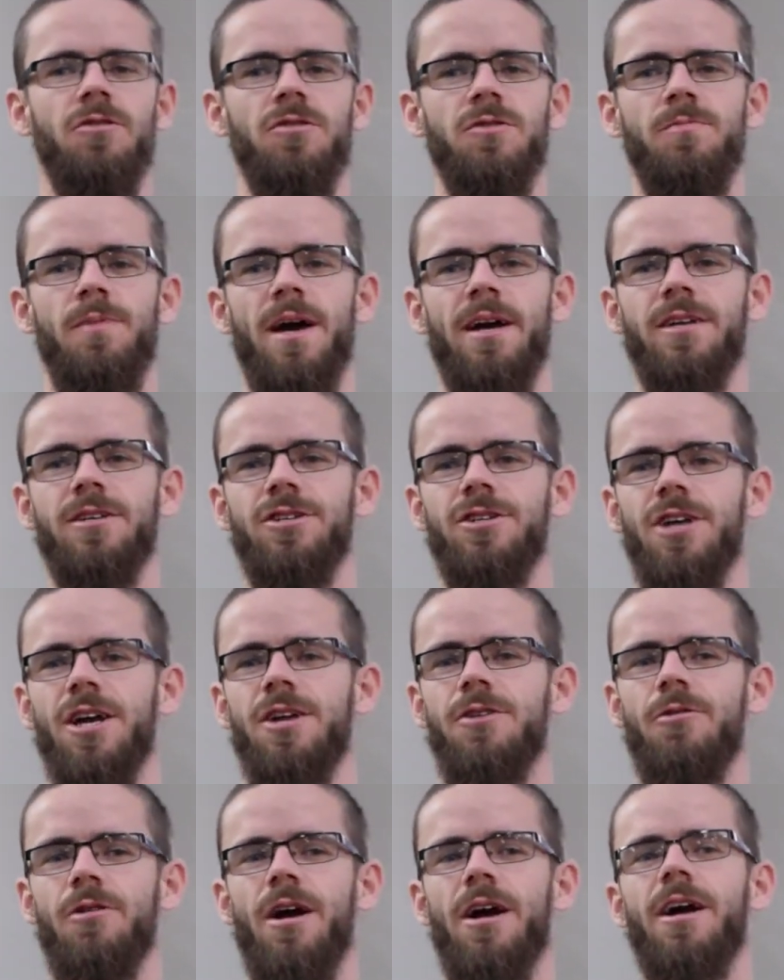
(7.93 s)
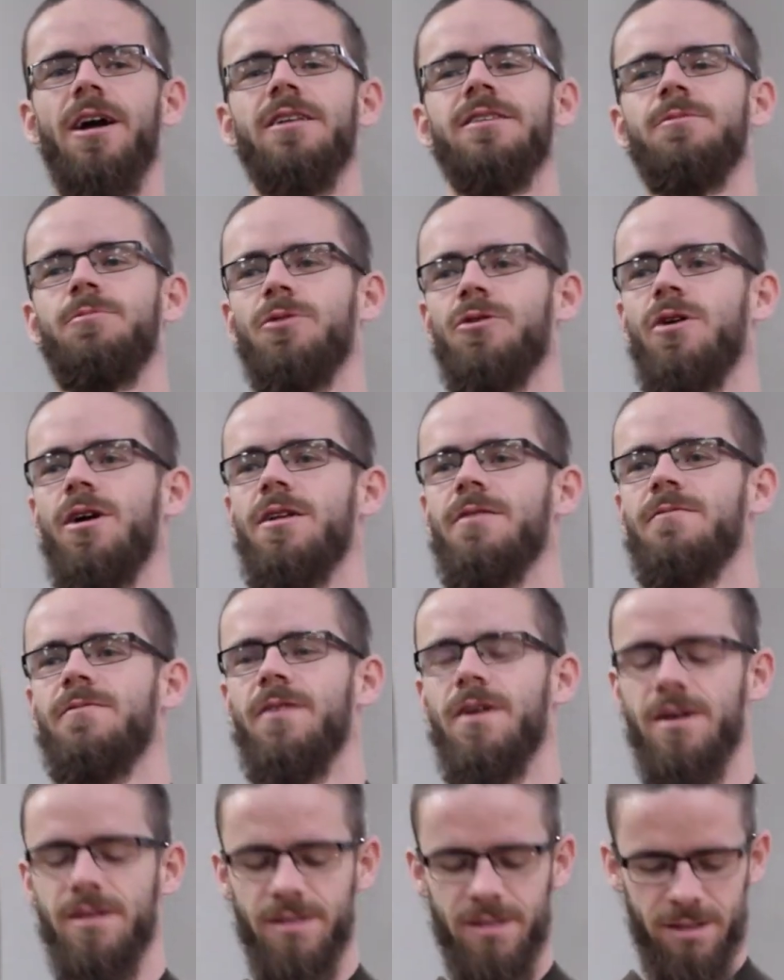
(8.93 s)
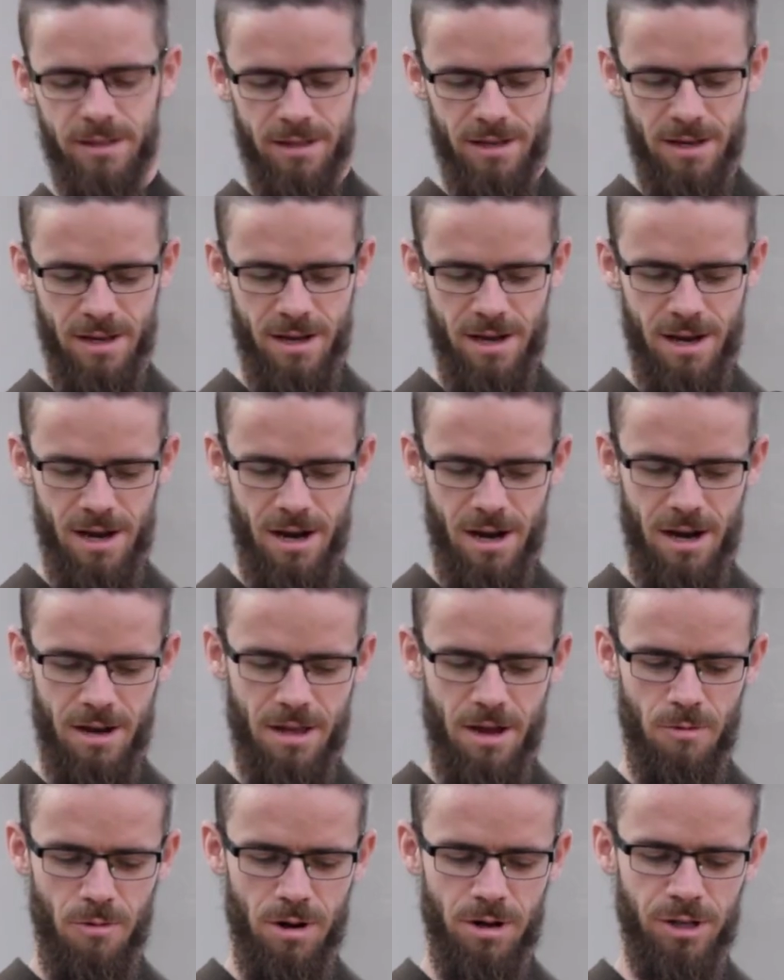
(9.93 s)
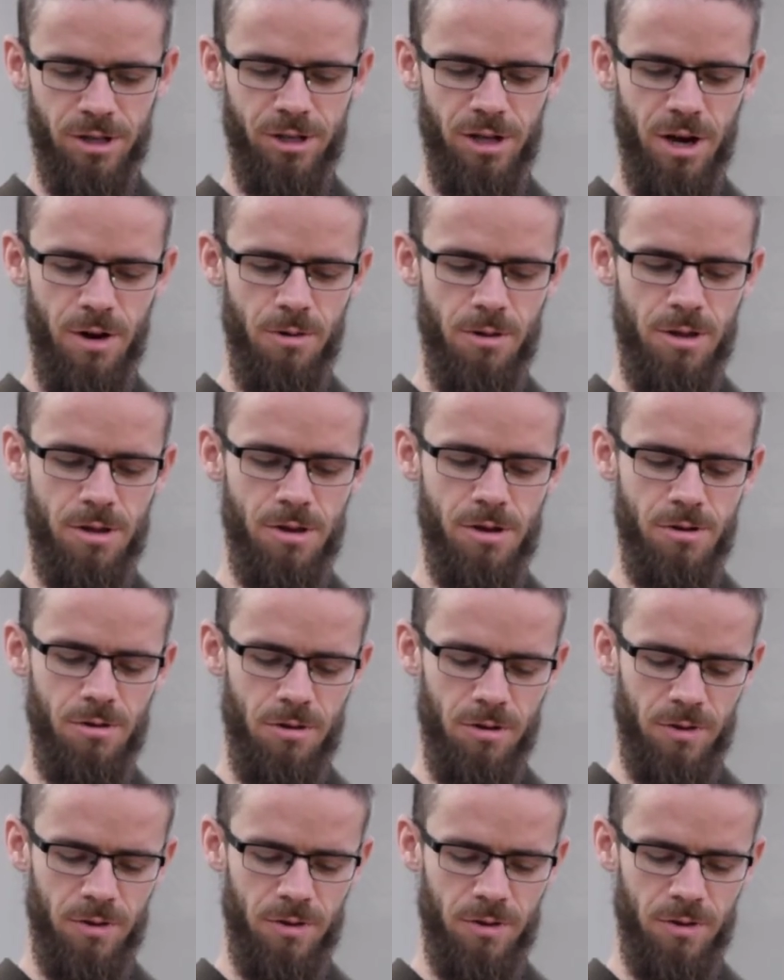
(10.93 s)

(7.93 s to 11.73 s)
it was back in January, I got some great advice uh, that I wanted to share with you.